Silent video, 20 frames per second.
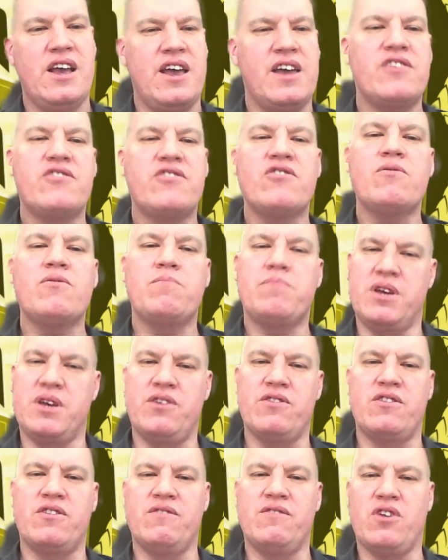Enter
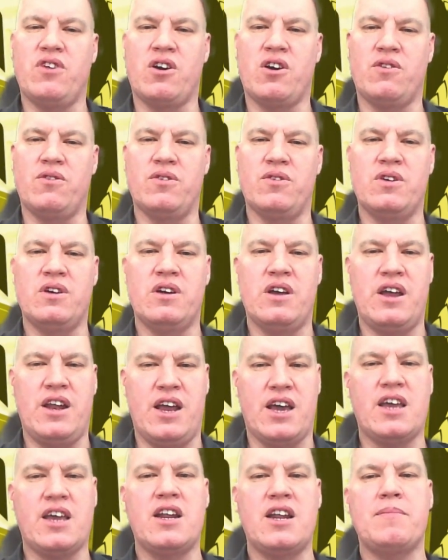Peter Navarro, an
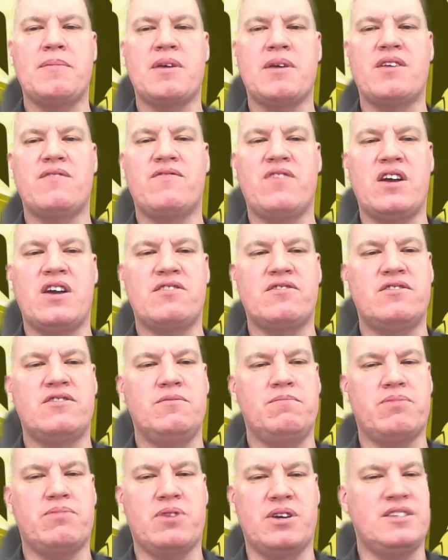economic advisor
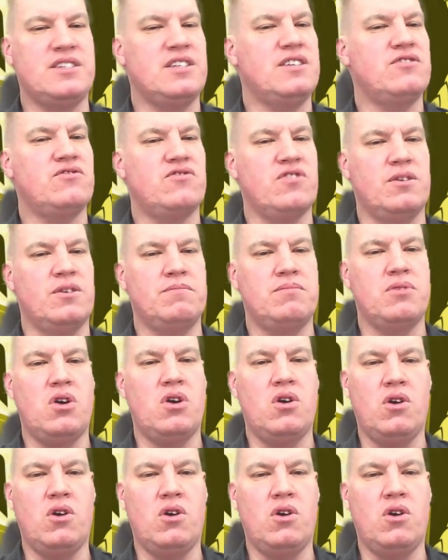to President Trump,